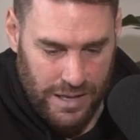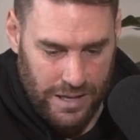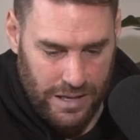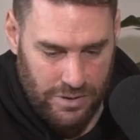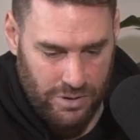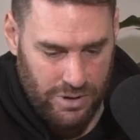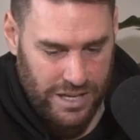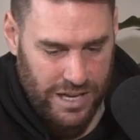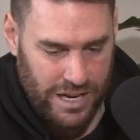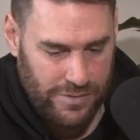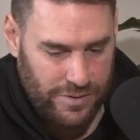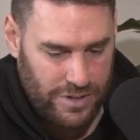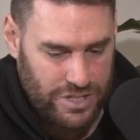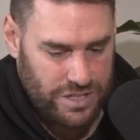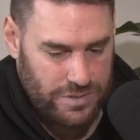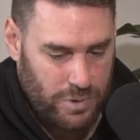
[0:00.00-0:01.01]
I thought he had
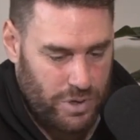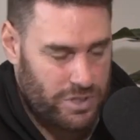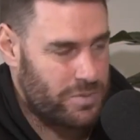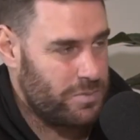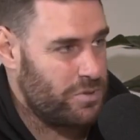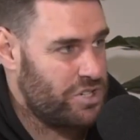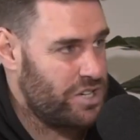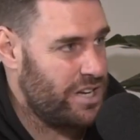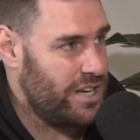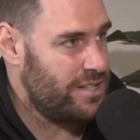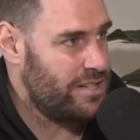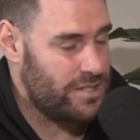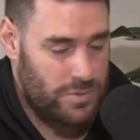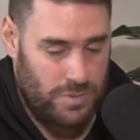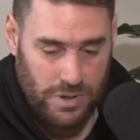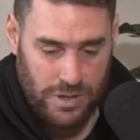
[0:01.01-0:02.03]
every possible chance
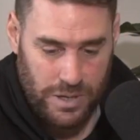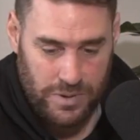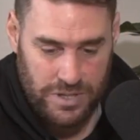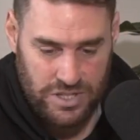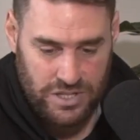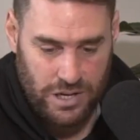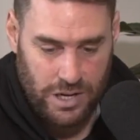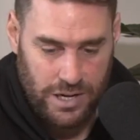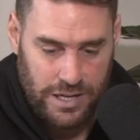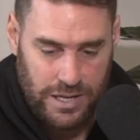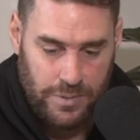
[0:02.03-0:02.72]
as well. They went slowly.